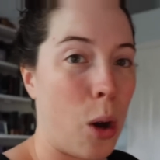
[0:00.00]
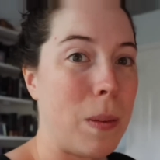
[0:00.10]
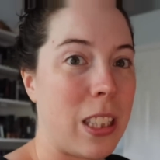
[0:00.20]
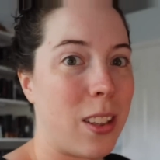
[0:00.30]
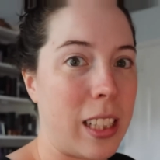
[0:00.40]
hope
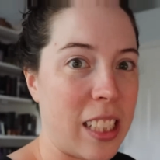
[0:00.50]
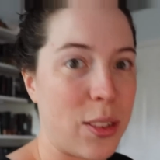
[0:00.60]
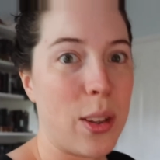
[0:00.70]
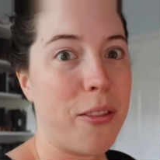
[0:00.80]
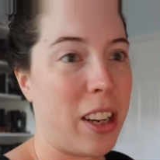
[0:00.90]
it still
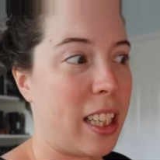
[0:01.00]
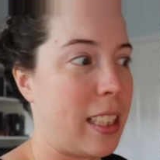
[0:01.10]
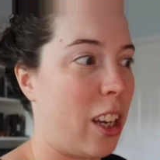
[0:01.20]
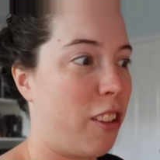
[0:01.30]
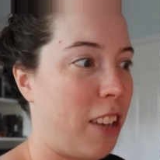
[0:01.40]
hits the fairy
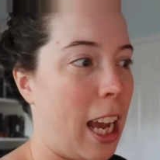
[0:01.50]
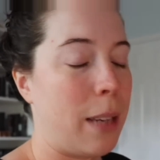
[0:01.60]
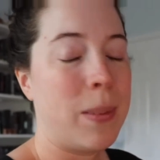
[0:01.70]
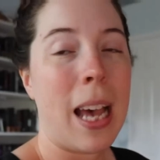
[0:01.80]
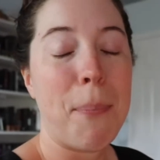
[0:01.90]
tale
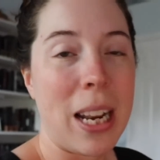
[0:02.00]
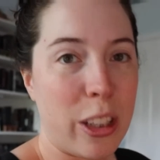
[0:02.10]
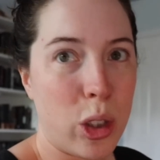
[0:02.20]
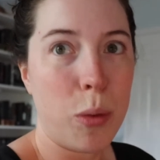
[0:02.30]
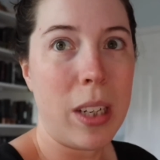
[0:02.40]
vibes, but I
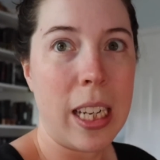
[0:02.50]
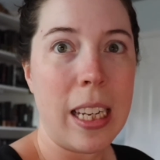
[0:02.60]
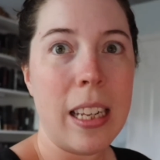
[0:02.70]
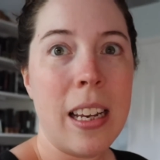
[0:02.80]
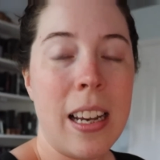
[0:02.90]
do
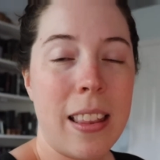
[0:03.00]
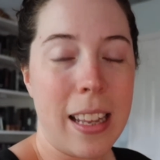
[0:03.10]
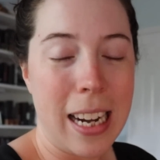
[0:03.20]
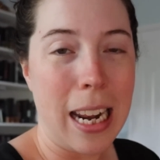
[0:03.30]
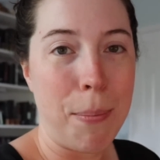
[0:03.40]
need
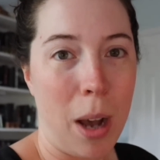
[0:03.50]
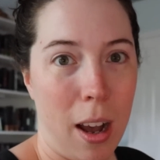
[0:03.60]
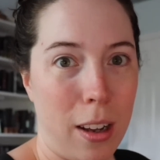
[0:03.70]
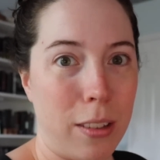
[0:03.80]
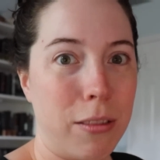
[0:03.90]
the name
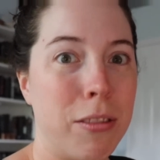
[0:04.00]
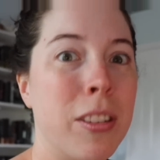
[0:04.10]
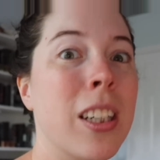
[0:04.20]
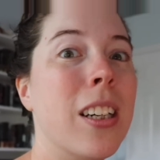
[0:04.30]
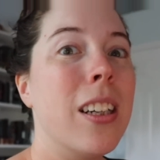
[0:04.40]
of
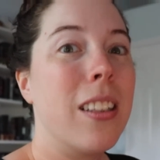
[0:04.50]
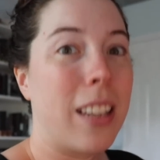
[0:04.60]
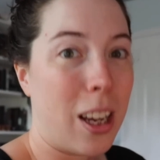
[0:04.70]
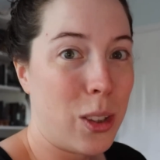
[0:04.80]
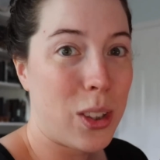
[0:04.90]

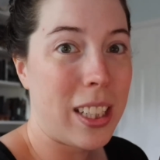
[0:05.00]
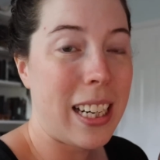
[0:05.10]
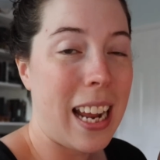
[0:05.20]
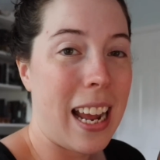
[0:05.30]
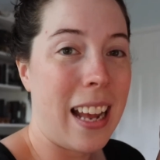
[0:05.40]
the
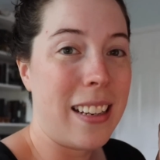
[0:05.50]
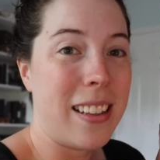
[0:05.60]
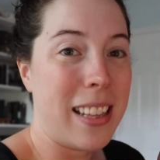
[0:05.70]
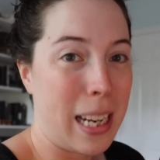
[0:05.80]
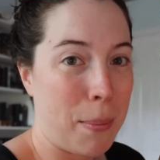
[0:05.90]
country and
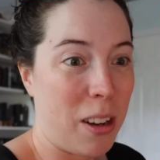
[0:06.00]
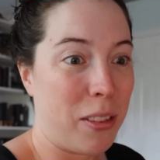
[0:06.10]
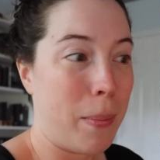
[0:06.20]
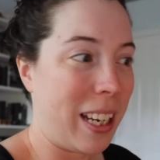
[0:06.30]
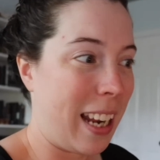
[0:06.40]
the name of
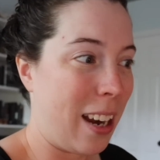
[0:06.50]
the main